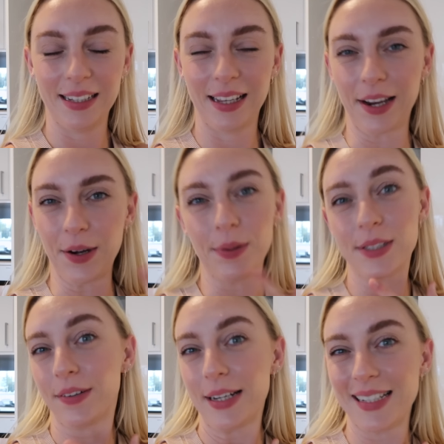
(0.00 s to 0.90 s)
like I know
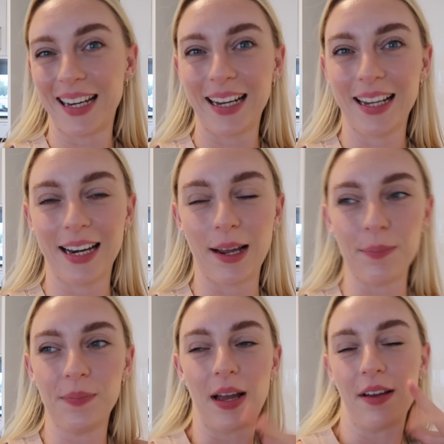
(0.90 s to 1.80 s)
it's green tea and
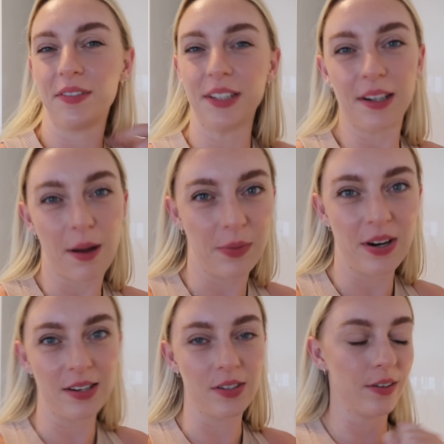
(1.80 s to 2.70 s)
I'm, I haven't really come
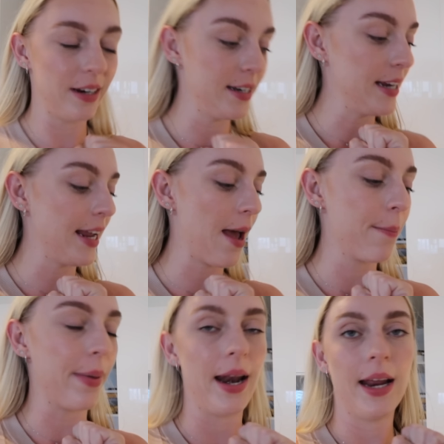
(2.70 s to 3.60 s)
around to green tea yet,
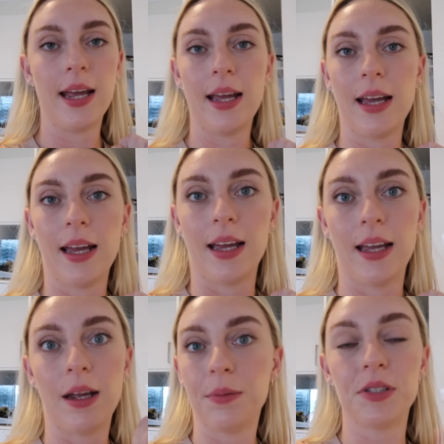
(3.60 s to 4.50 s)
but
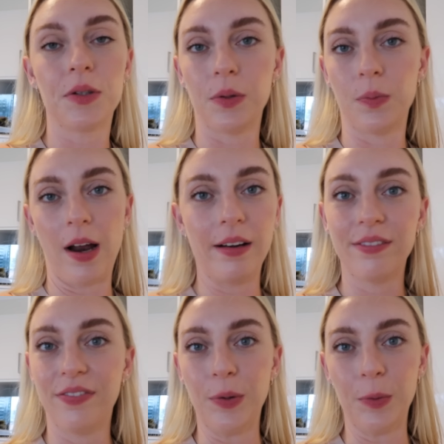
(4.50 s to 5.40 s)
it was a good one
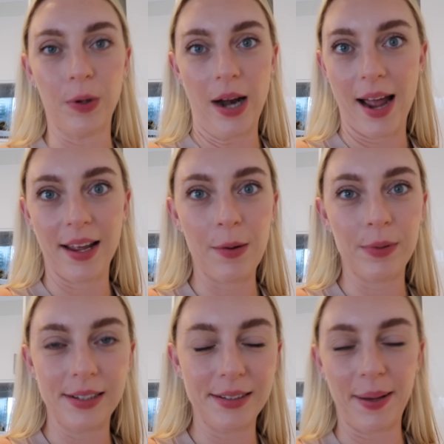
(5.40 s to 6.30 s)
for what I
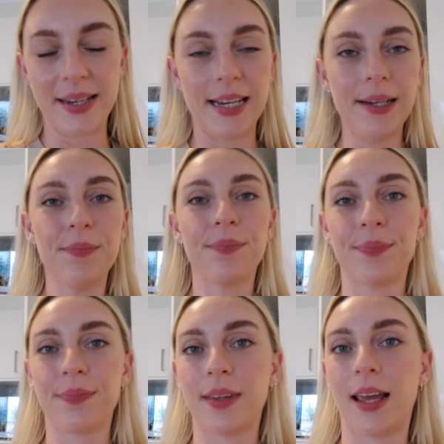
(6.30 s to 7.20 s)
was expecting.
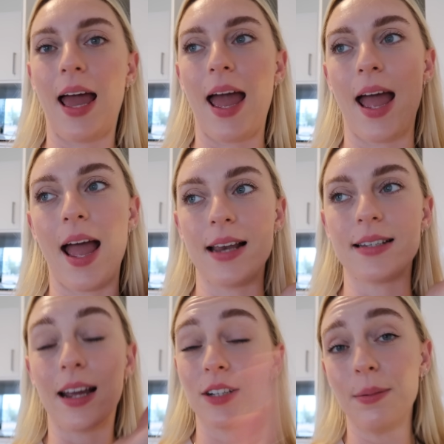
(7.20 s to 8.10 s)

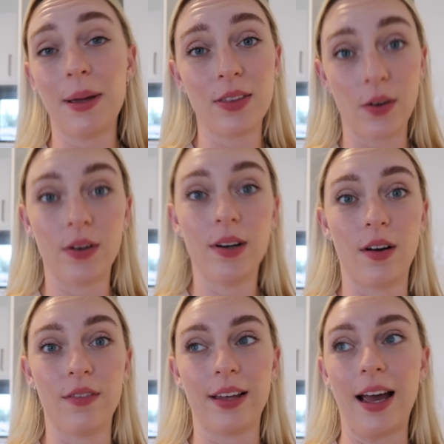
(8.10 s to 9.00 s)
And I actually met the owner
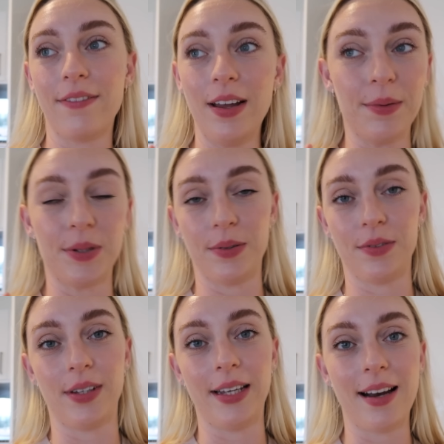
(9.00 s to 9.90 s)
of the cafe, which
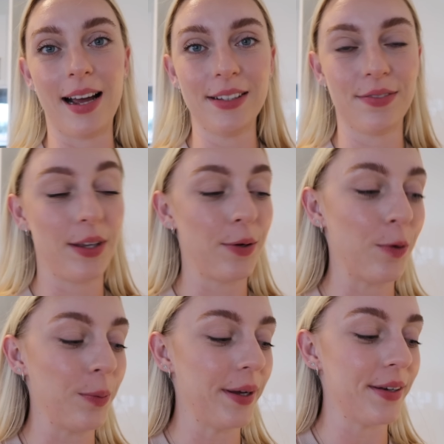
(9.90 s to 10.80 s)
was really nice, really
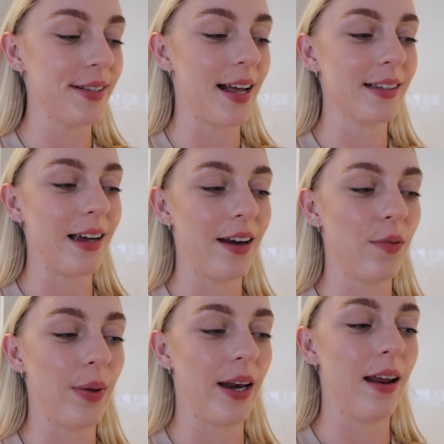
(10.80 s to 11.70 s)
cool because that's kind
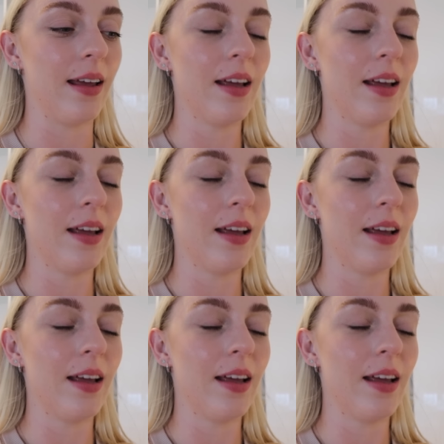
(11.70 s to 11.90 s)
of been